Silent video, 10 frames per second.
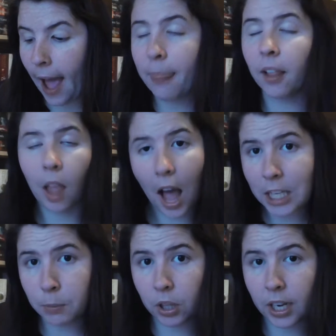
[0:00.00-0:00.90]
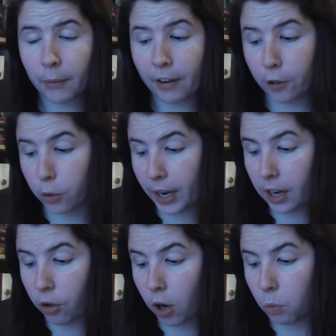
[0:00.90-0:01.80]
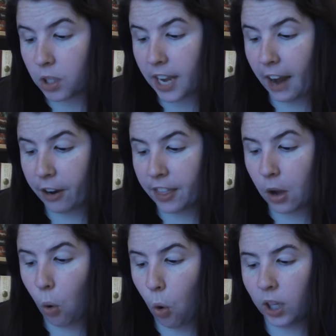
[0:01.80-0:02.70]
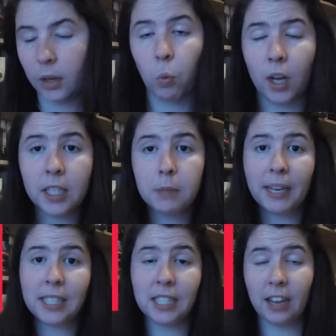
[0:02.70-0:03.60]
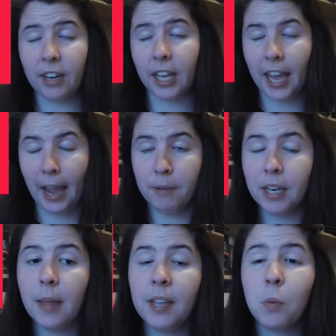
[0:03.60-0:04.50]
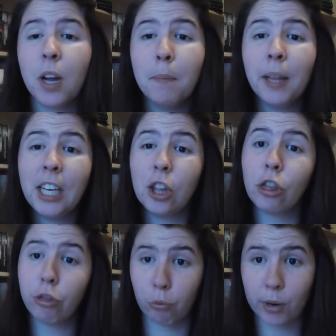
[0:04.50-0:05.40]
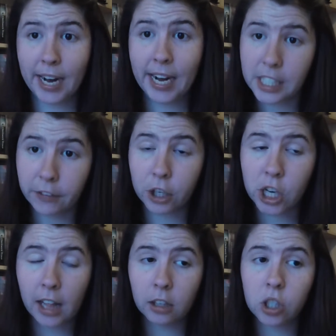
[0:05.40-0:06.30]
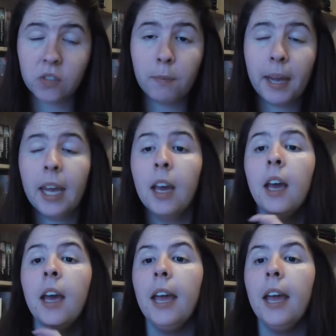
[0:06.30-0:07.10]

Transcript: And the last book that I read for the readathon was Everything All at Once by Stephen Camden. And this one completed three different challenges for me.